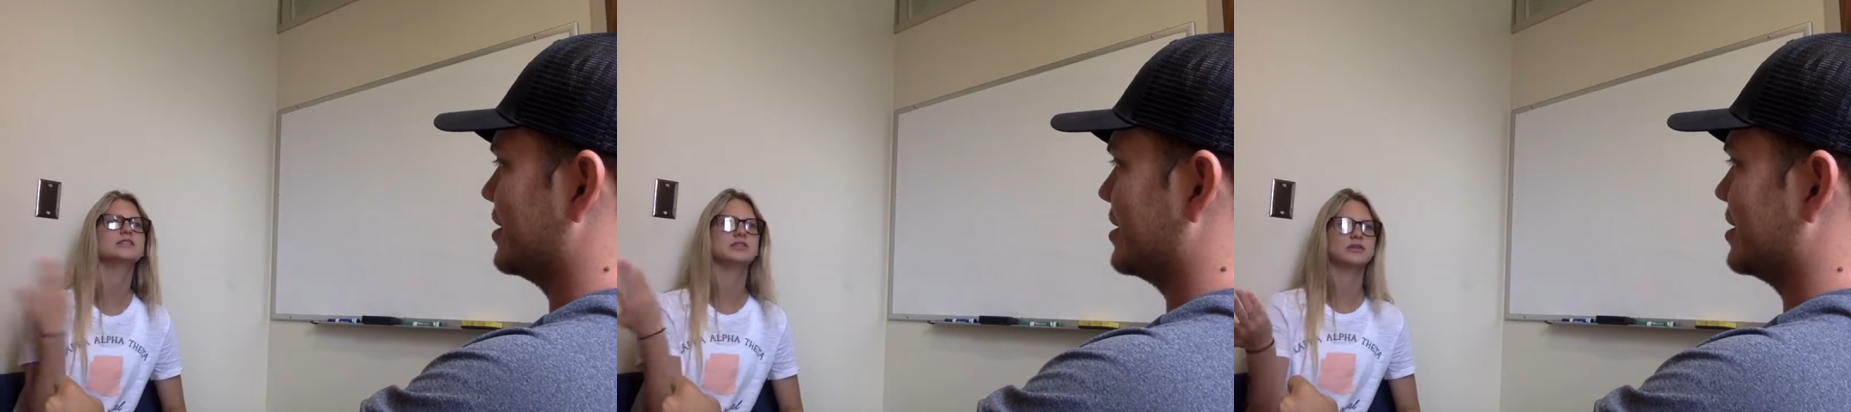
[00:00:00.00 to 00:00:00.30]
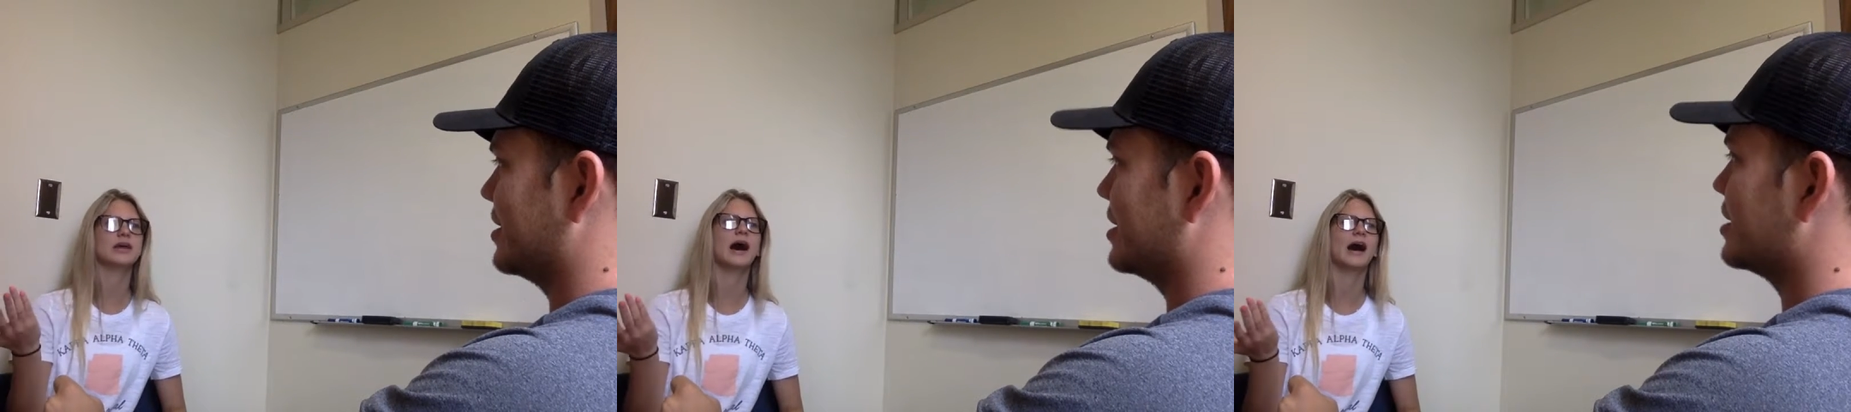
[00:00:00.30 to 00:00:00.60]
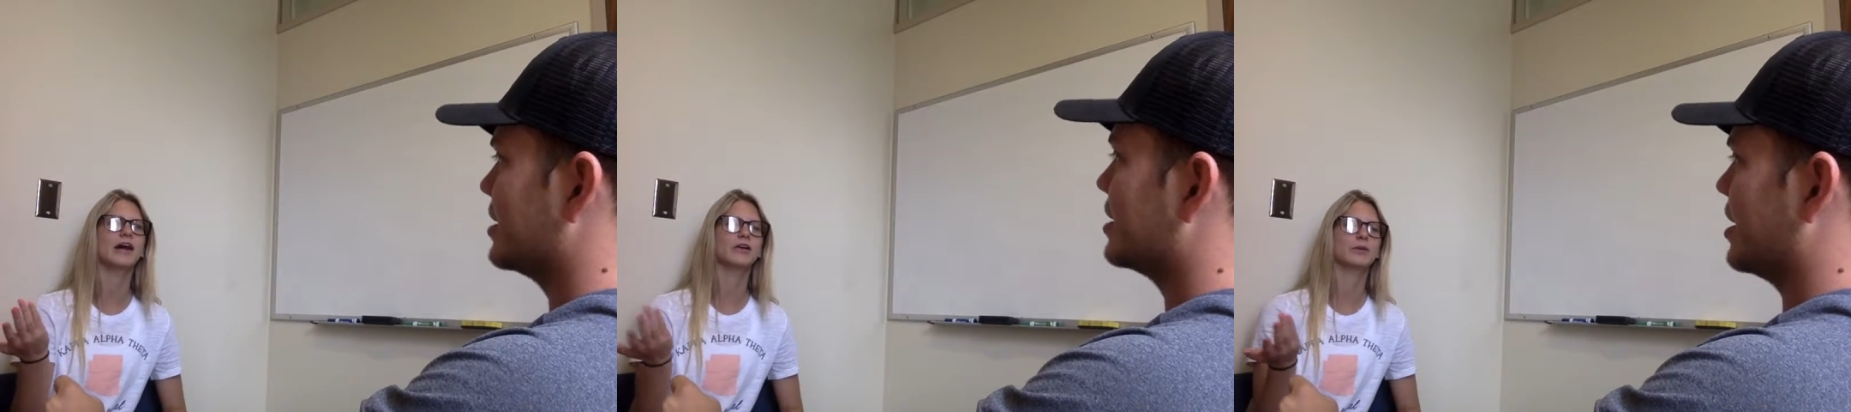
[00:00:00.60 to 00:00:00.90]
Speaker 1: and do
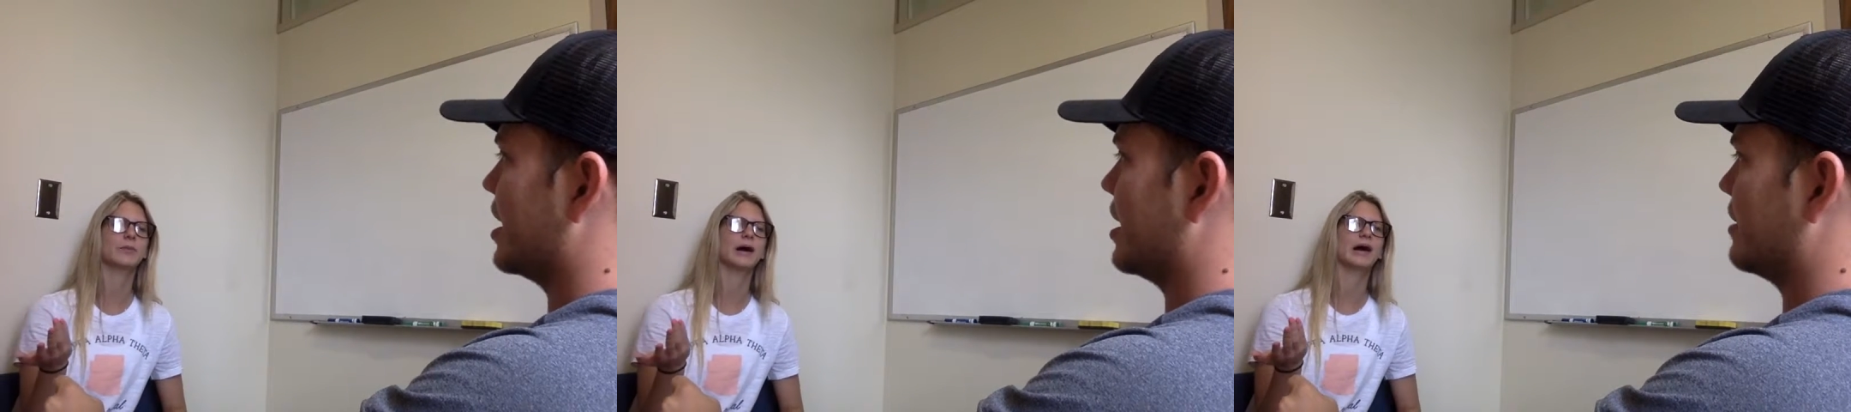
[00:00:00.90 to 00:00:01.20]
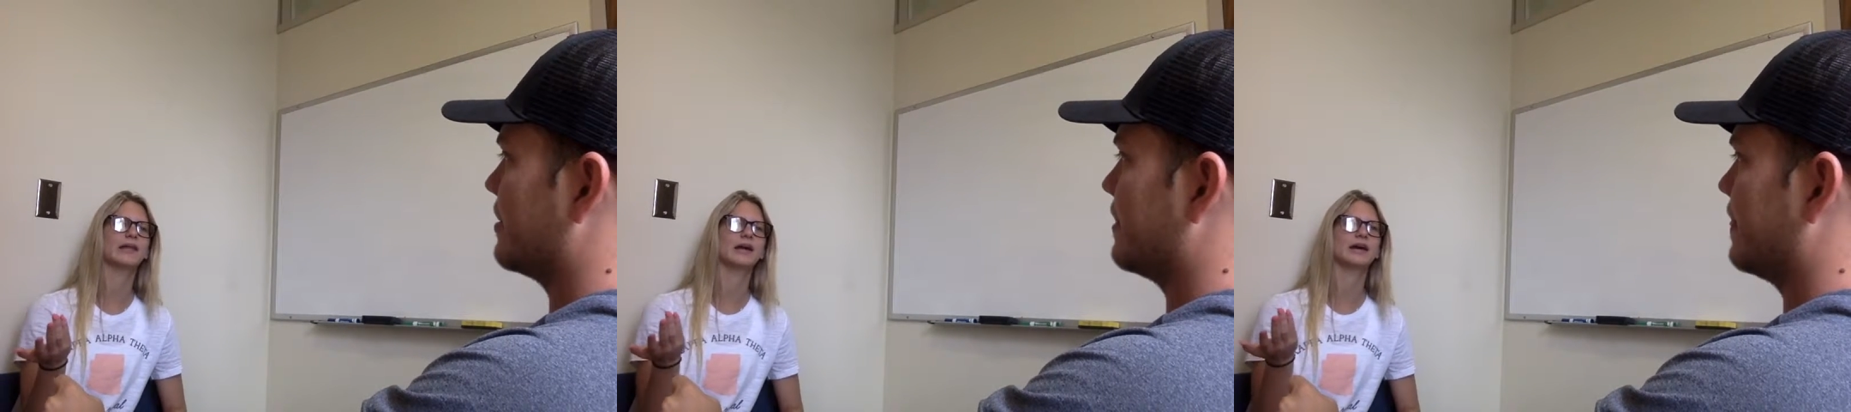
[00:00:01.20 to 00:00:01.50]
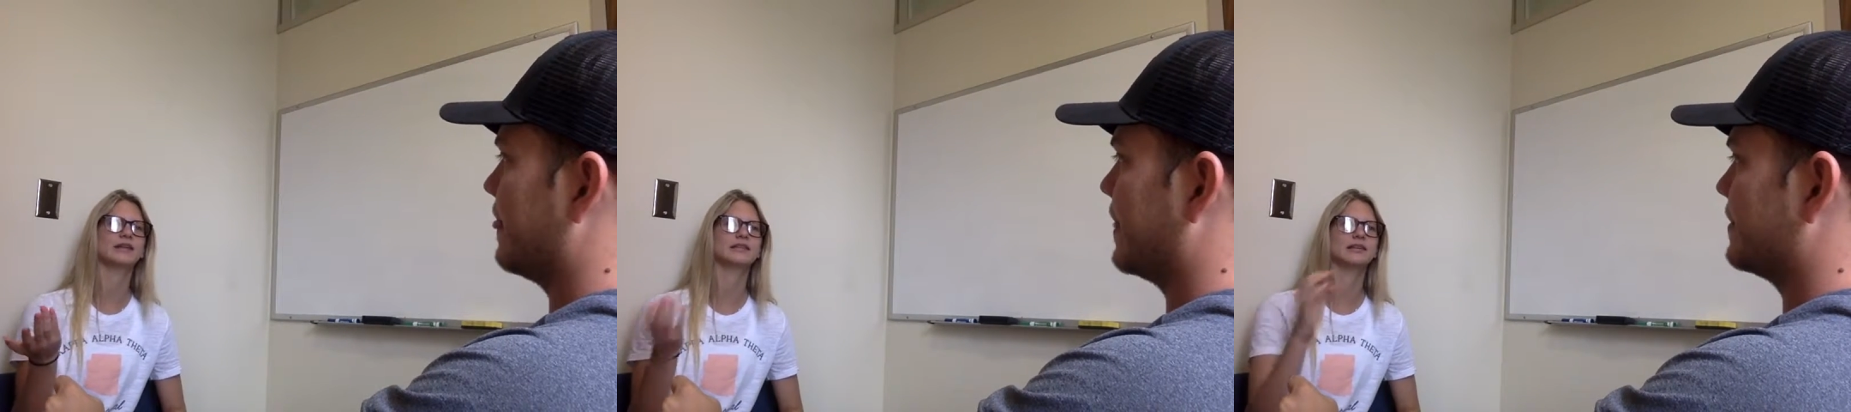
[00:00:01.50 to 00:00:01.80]
that, or yeah. buy
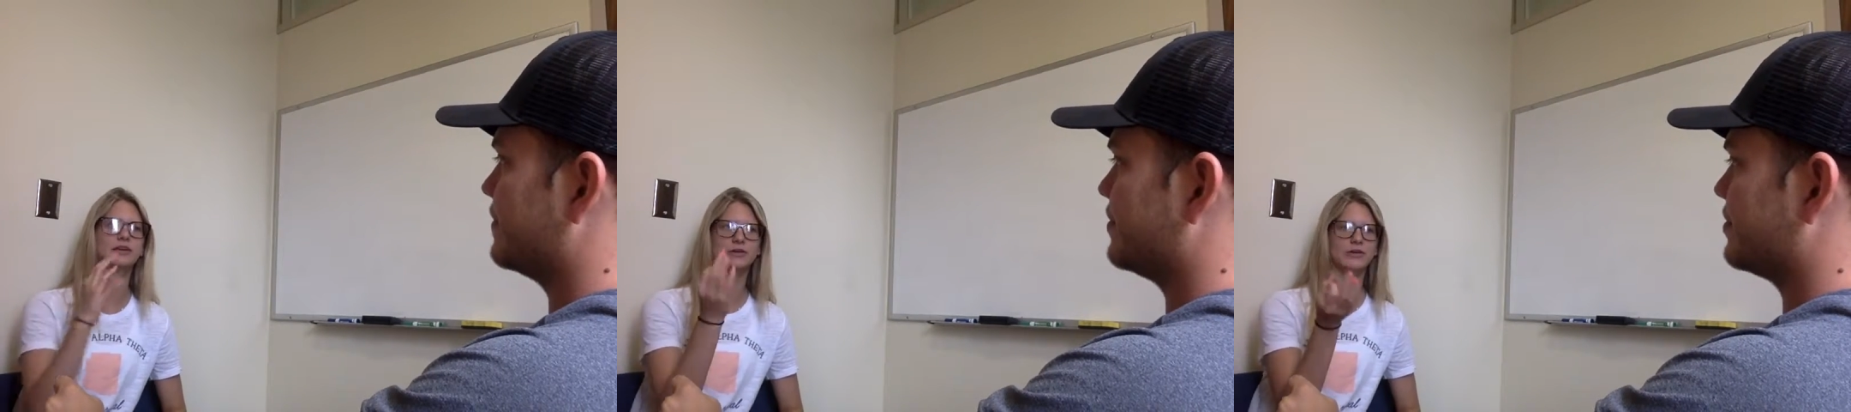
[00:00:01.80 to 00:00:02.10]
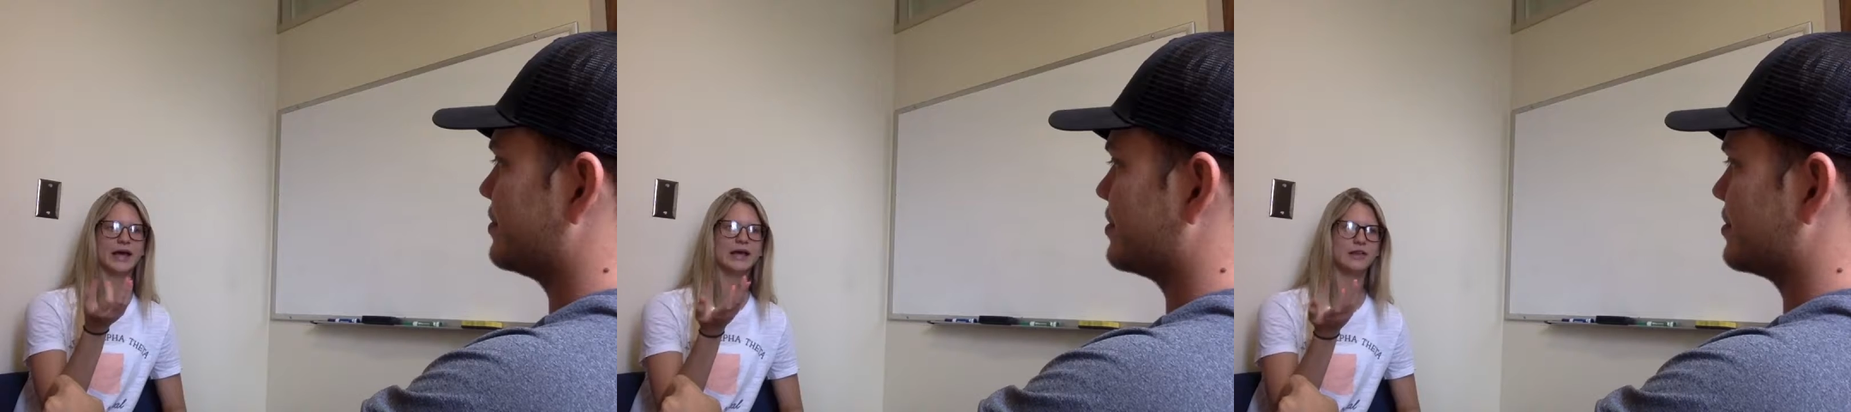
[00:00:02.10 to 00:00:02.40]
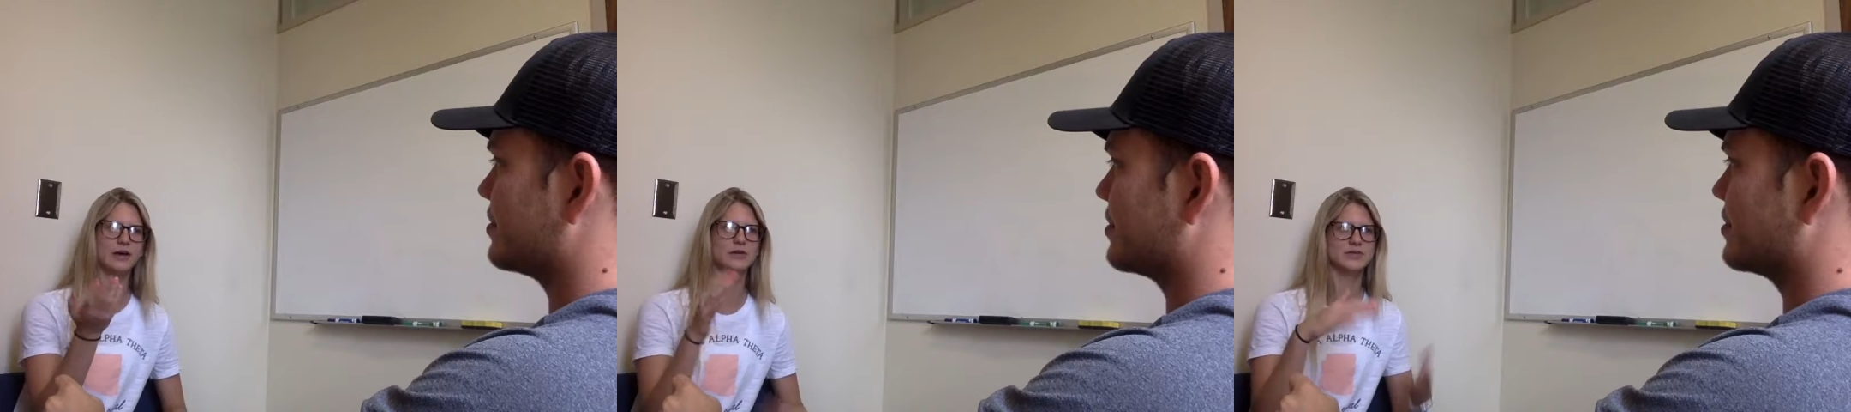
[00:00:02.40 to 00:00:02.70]
like the little
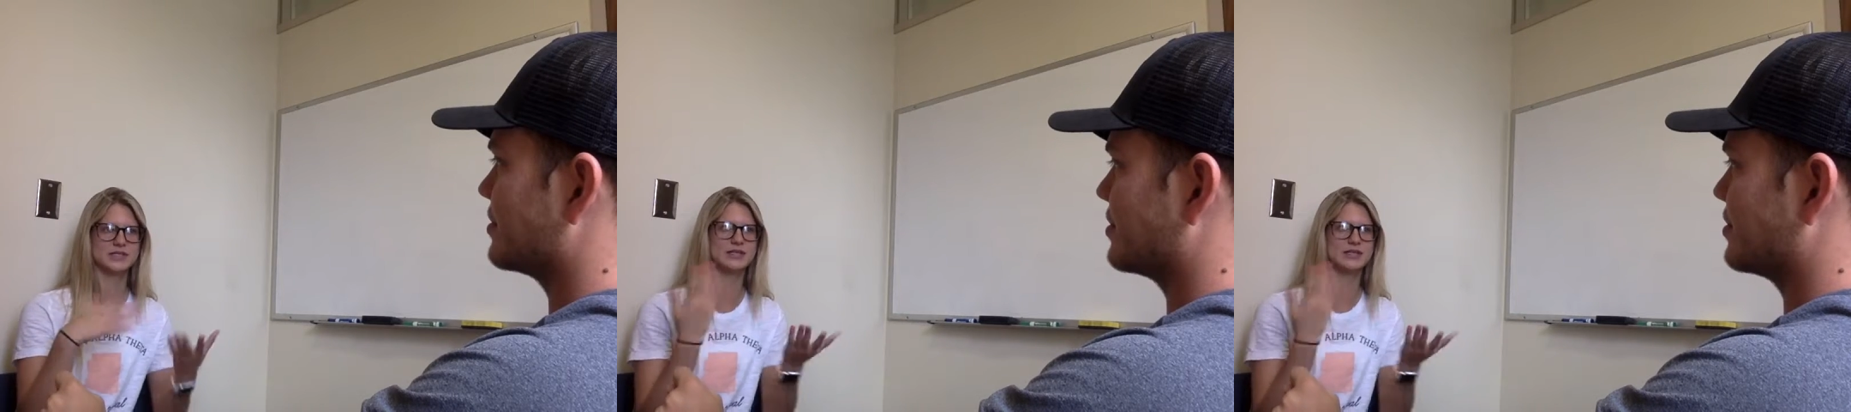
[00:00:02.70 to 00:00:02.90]
halos and